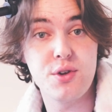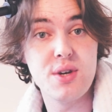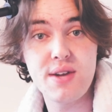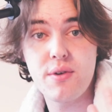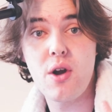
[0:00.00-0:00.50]
You
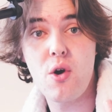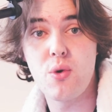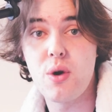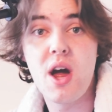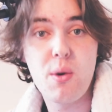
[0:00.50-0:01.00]
never
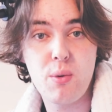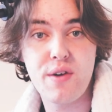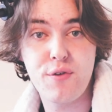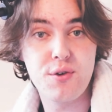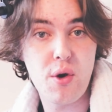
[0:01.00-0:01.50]
know
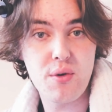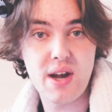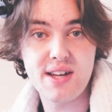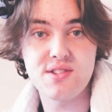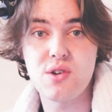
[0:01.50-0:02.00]
if you don't
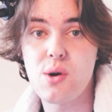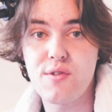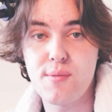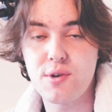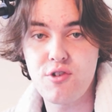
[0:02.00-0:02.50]
like a song
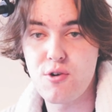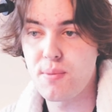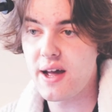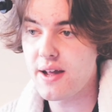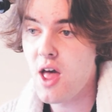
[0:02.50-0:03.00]
from a group.
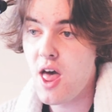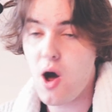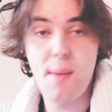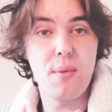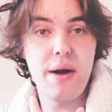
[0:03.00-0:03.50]
Like,
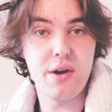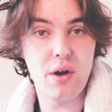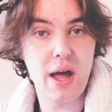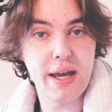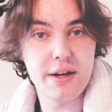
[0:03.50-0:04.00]
I might
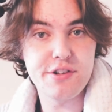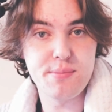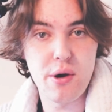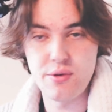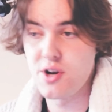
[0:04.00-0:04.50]
not like Glitch
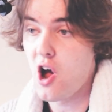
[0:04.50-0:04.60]
Mode.